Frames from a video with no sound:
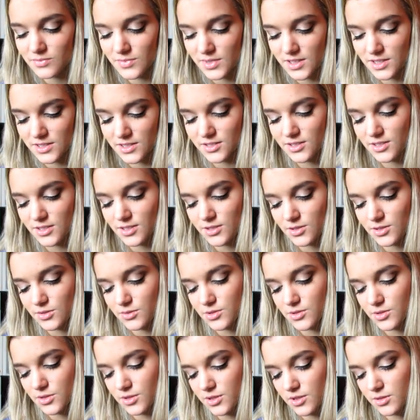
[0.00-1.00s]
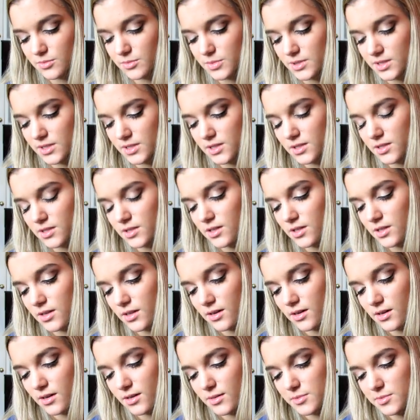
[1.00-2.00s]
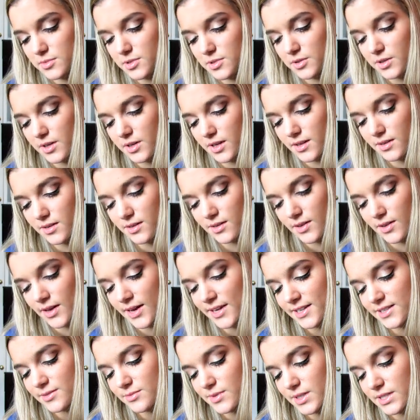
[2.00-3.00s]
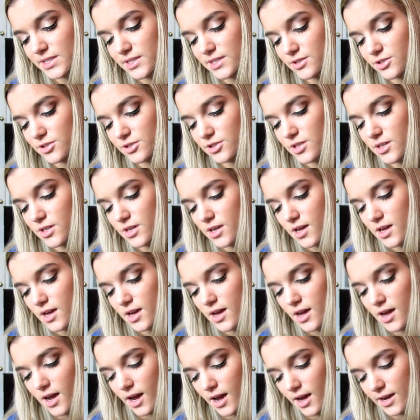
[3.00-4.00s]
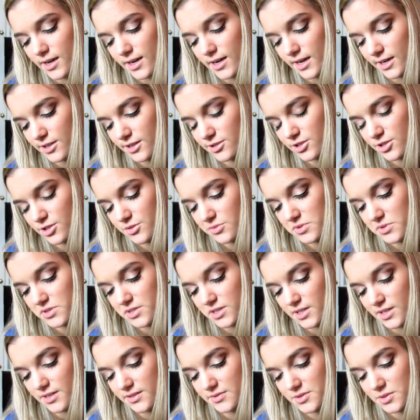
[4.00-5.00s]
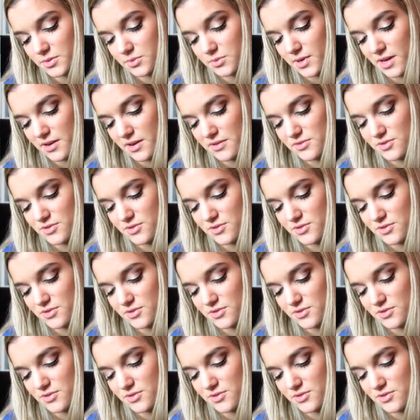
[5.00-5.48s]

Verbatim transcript: That's like so salty, but um, okay, the last message I actually received, well,